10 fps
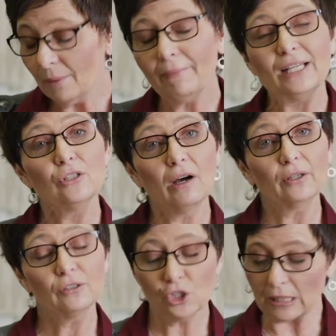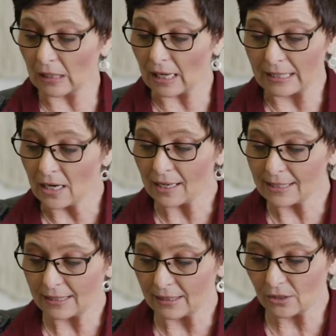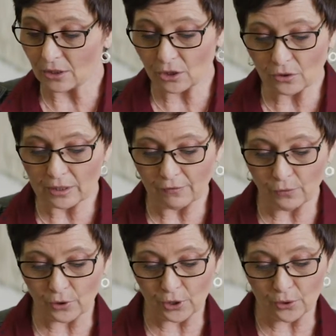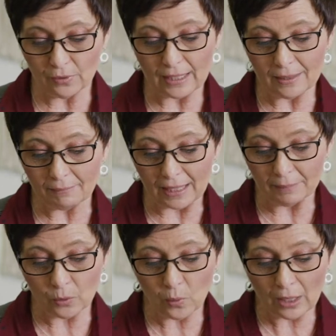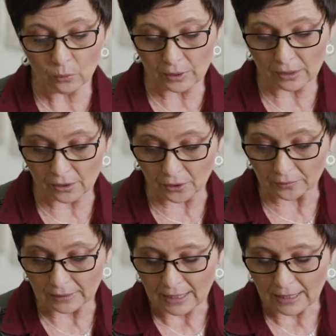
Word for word: 'My daughter, shall I not seek security for you, that it may be well with you?'"